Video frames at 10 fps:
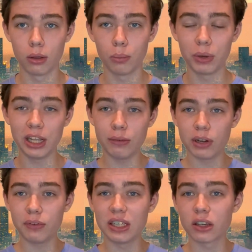But even
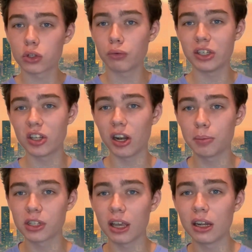if he doesn't reach that
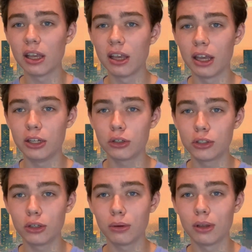upside in year
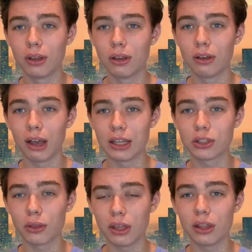2, I
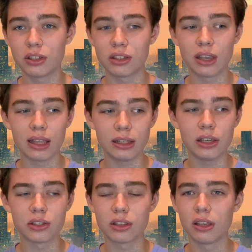still think this is at
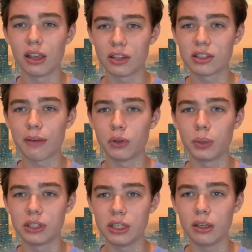least a
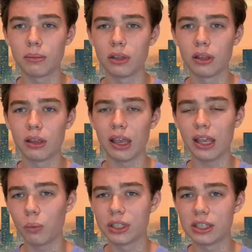7-win team,
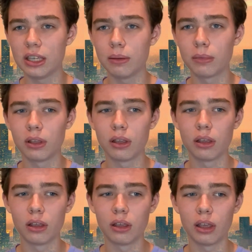8-win team.
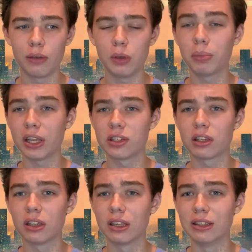If he plays
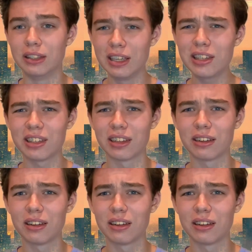decent,